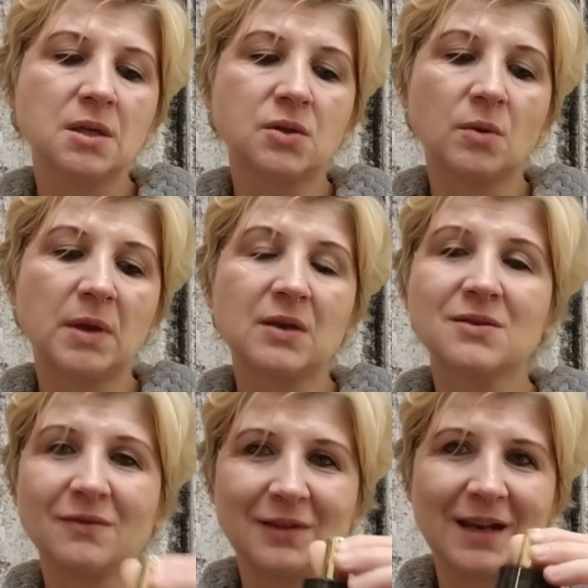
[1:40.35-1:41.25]
So
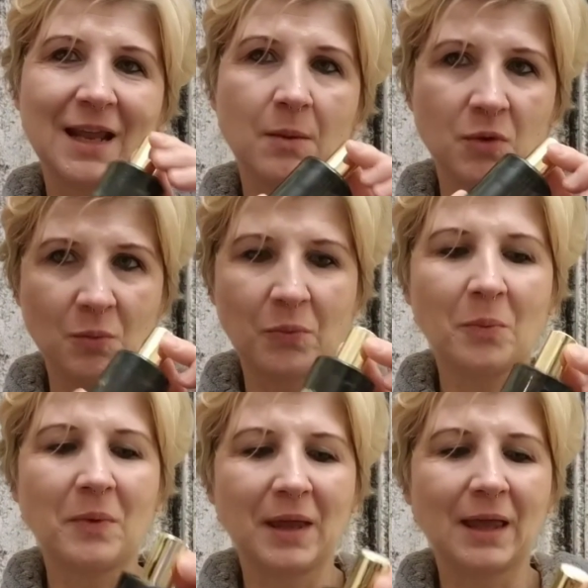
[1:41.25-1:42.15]
because of the name, you
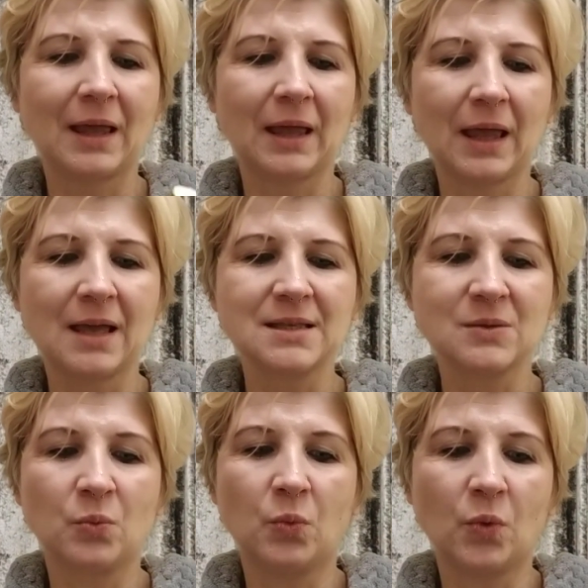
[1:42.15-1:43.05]
probably can
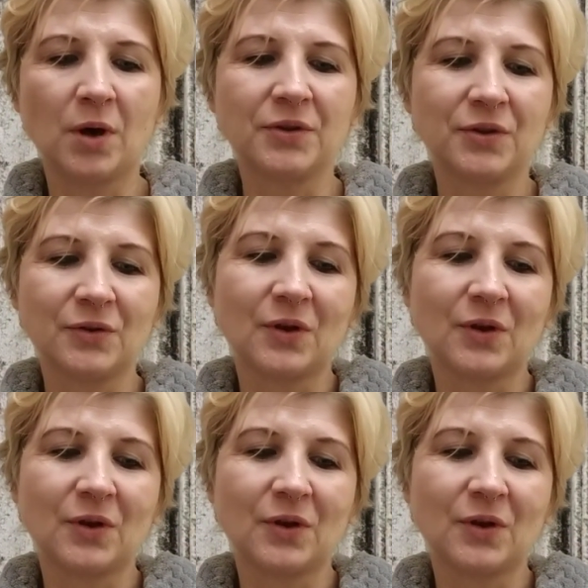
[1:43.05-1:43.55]
guess what